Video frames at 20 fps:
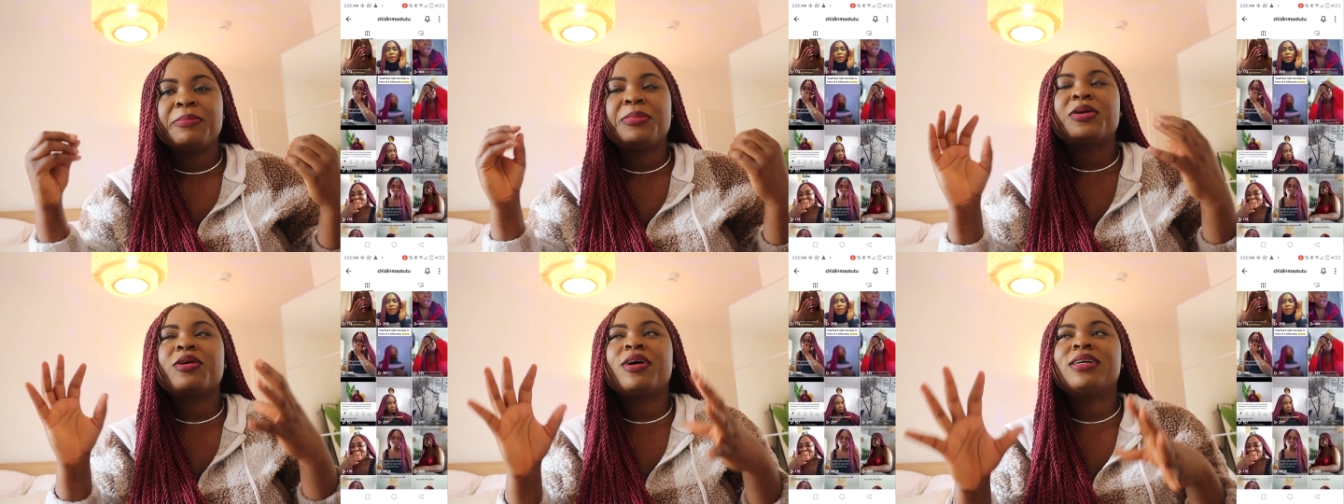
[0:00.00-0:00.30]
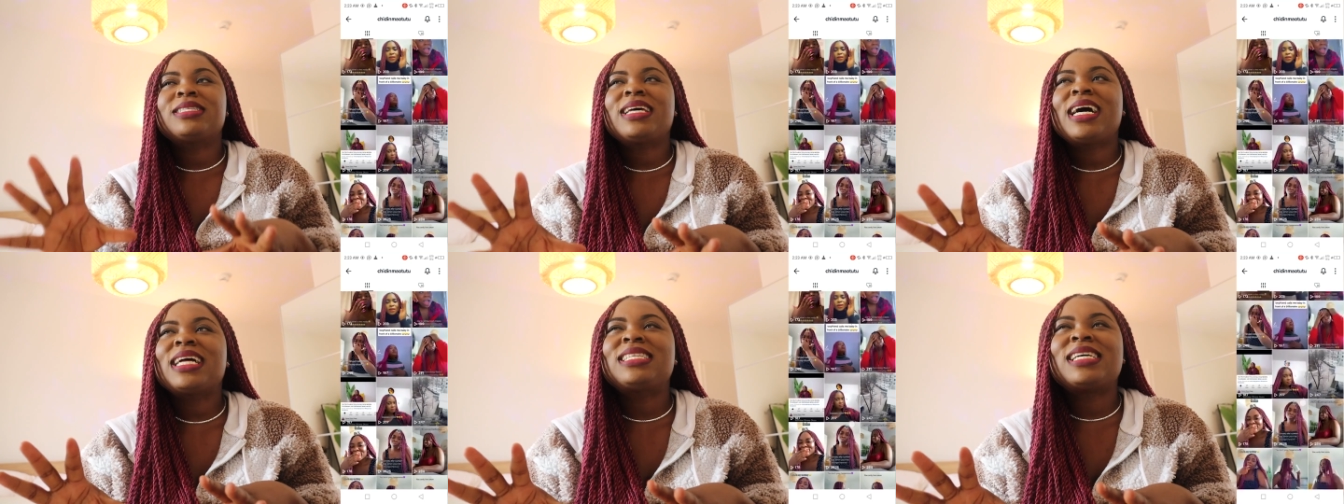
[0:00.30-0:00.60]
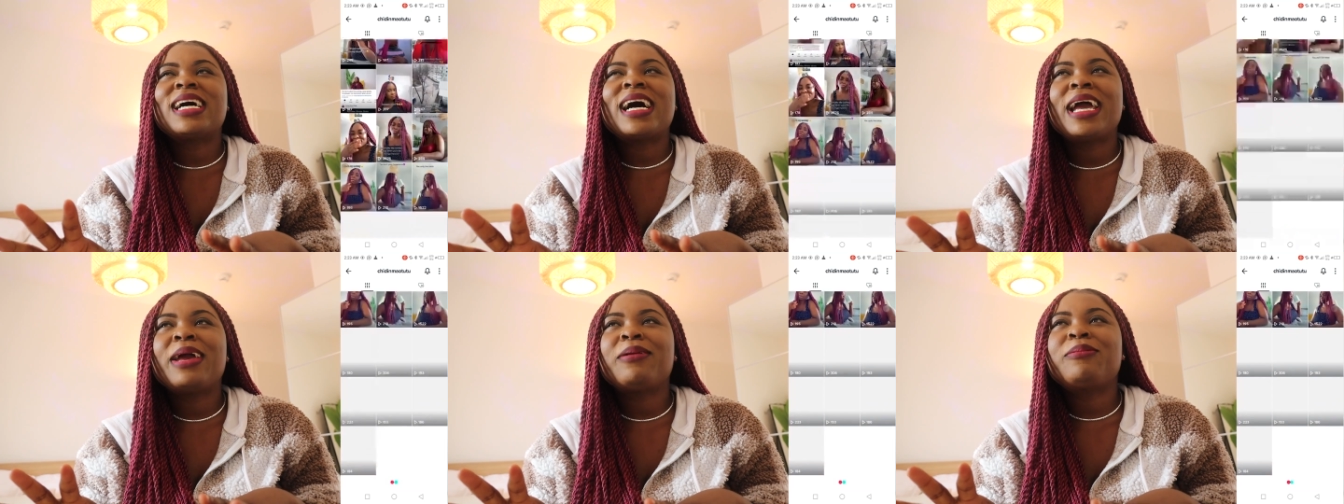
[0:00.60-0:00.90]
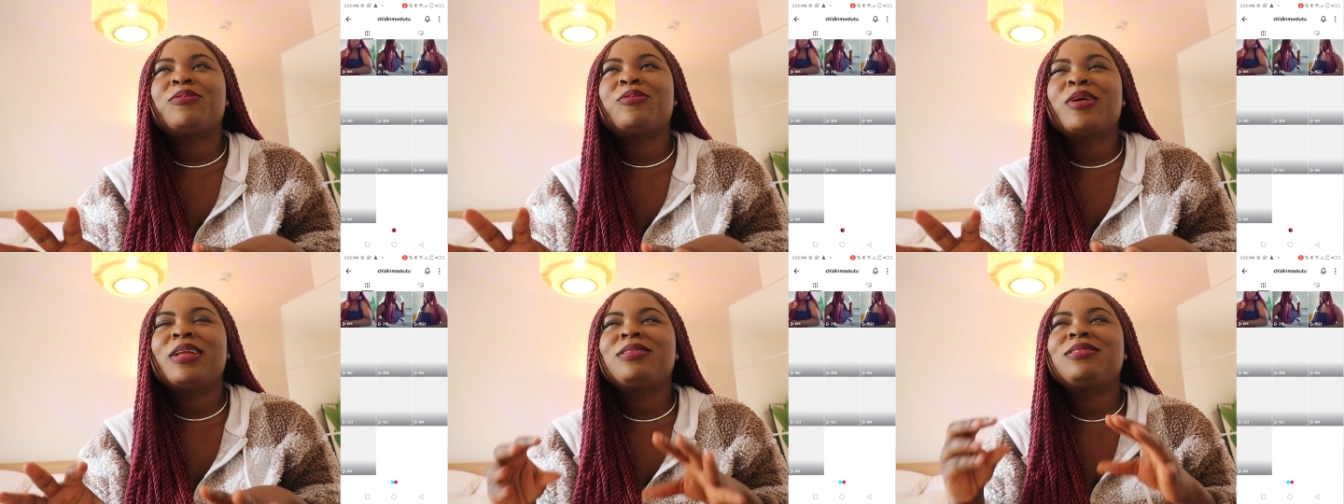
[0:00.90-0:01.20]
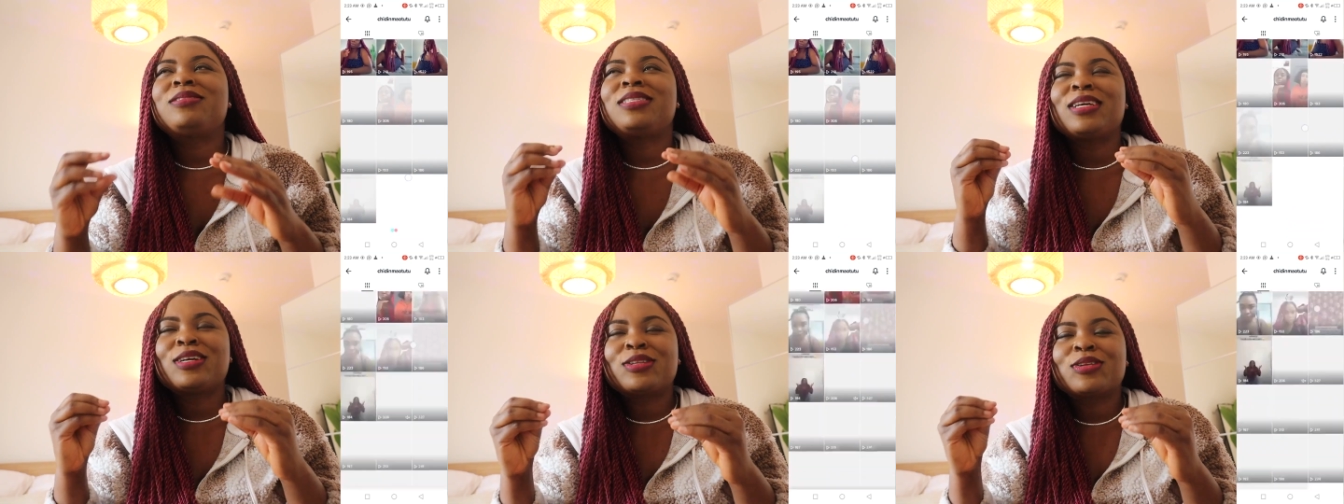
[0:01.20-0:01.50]
because that time when
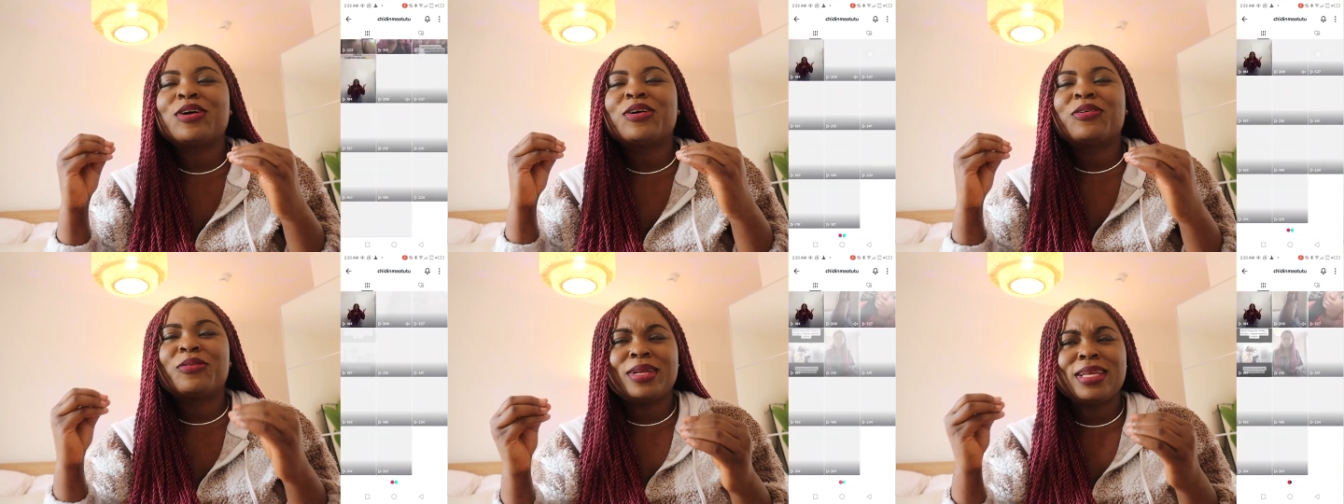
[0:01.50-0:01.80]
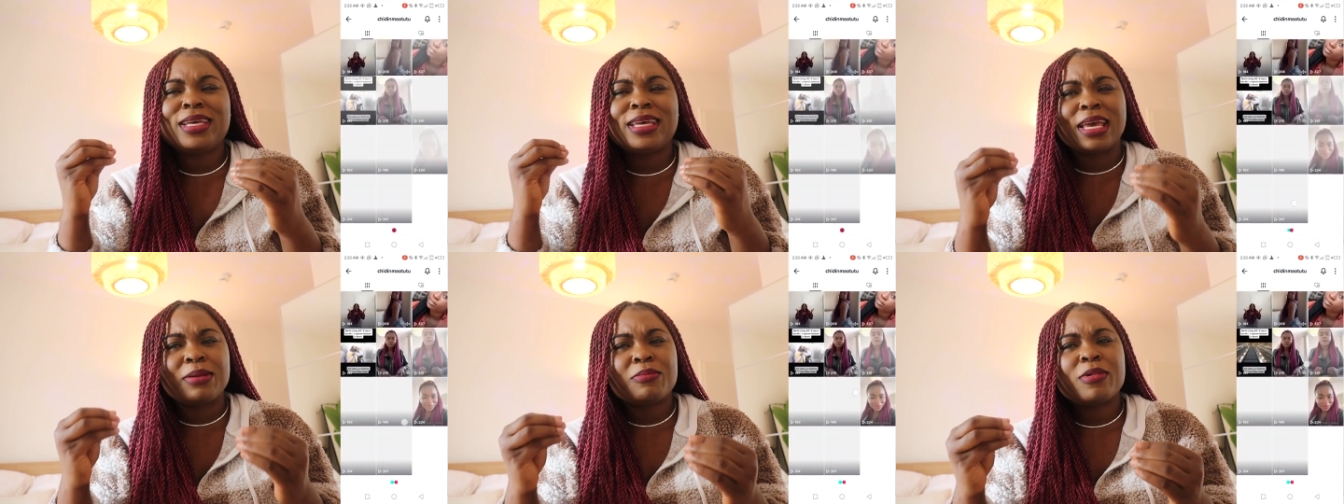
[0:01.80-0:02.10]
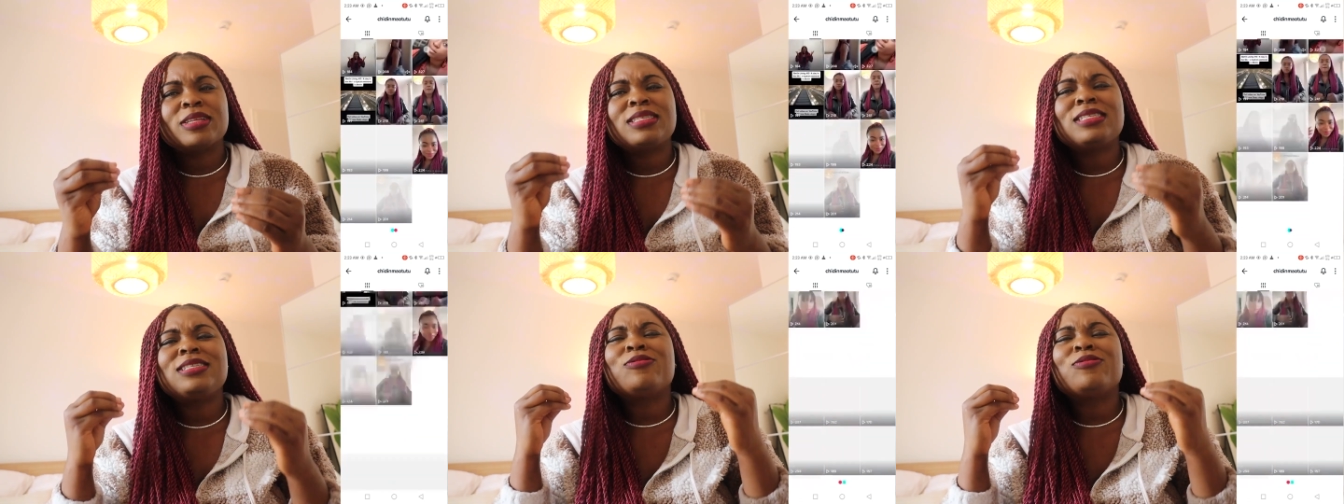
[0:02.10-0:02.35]
TikTok really came out,